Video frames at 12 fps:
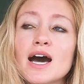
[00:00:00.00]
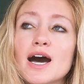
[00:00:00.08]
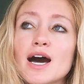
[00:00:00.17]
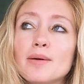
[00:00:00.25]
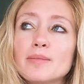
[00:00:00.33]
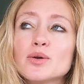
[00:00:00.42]

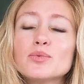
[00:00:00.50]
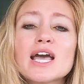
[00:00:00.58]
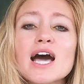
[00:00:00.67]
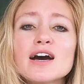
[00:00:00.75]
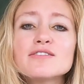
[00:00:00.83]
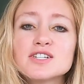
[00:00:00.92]
and we
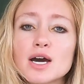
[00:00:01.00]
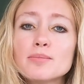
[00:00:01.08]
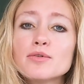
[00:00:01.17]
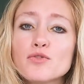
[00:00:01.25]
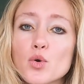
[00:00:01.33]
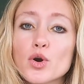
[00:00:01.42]
have done
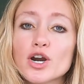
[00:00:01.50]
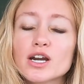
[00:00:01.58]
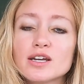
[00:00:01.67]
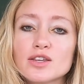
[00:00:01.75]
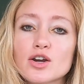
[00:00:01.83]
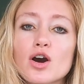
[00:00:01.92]
before,
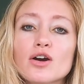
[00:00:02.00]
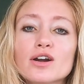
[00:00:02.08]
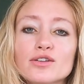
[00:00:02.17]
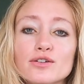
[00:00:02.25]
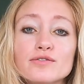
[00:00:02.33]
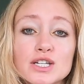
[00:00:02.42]
and there are
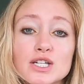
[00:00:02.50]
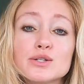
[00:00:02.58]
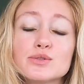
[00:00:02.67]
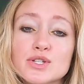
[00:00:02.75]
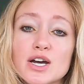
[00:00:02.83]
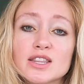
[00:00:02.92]
other
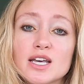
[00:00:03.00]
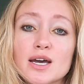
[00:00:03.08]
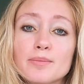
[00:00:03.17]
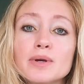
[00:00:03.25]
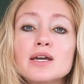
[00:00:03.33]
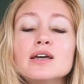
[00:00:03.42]
videos on
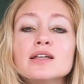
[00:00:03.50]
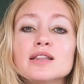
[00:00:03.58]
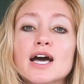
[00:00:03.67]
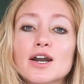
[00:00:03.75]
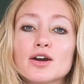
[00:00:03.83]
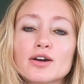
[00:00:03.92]
them
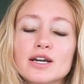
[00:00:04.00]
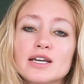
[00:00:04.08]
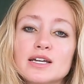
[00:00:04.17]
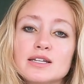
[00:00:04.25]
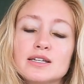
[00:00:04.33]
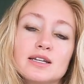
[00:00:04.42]
that are
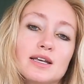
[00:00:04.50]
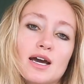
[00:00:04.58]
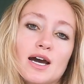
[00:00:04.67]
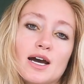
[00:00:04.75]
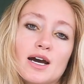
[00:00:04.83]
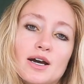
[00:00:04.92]
in
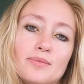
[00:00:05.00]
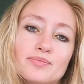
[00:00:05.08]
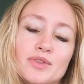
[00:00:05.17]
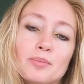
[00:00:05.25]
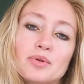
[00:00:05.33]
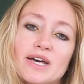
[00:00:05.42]

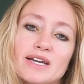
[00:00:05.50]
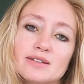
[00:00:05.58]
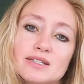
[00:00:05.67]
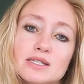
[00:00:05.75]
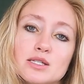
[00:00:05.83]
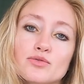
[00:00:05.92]
the
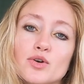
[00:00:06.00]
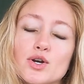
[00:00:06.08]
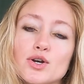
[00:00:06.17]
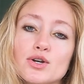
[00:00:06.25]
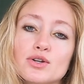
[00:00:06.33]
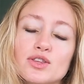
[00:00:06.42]
playlist
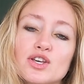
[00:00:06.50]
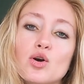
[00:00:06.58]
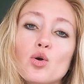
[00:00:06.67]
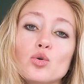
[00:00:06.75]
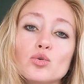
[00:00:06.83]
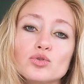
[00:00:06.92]
for the
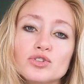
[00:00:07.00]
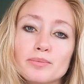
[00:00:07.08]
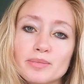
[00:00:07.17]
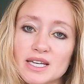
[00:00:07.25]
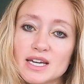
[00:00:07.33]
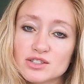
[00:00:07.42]
old
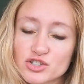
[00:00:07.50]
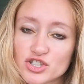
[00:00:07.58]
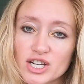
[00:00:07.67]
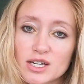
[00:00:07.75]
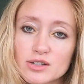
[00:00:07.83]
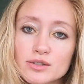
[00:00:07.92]
BS
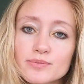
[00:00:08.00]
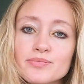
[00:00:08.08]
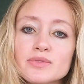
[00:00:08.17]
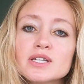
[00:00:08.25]
channel.